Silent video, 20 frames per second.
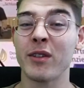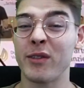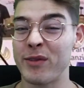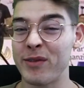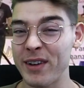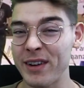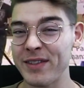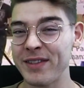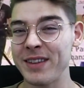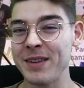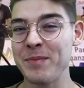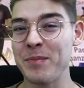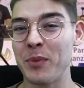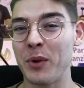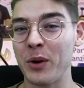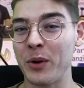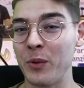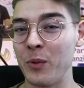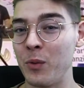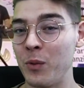a
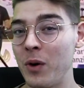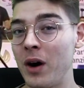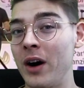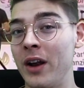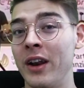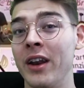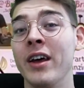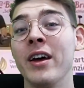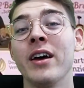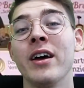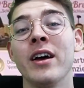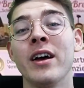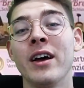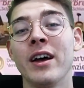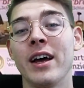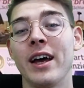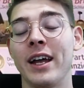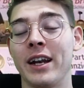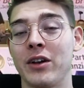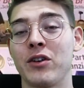15.1
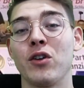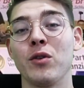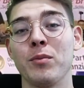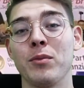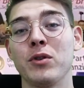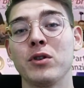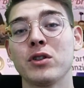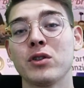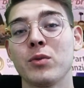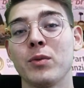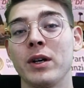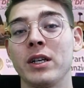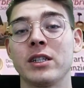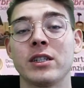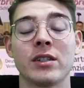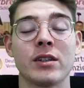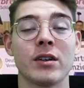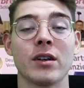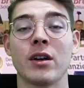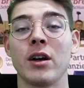in Cottbus,
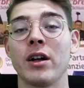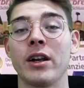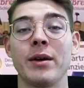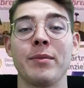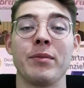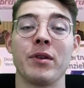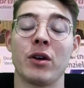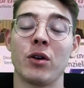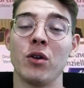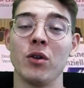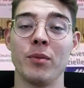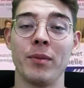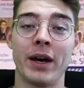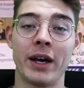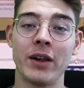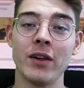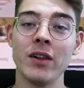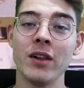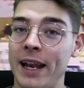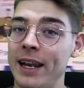which got him the gold
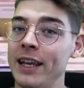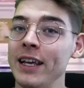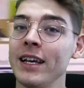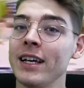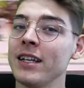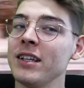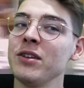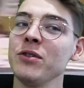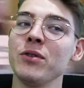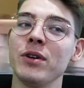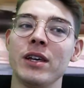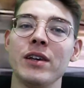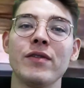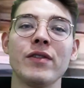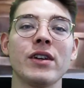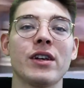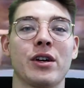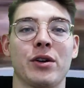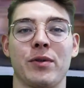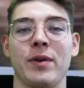medal. And he can do
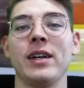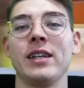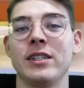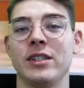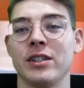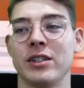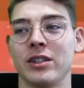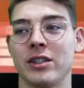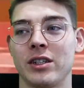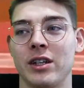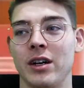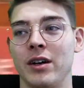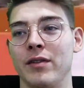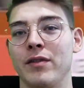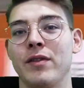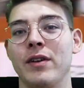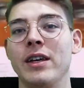even crazier stuff.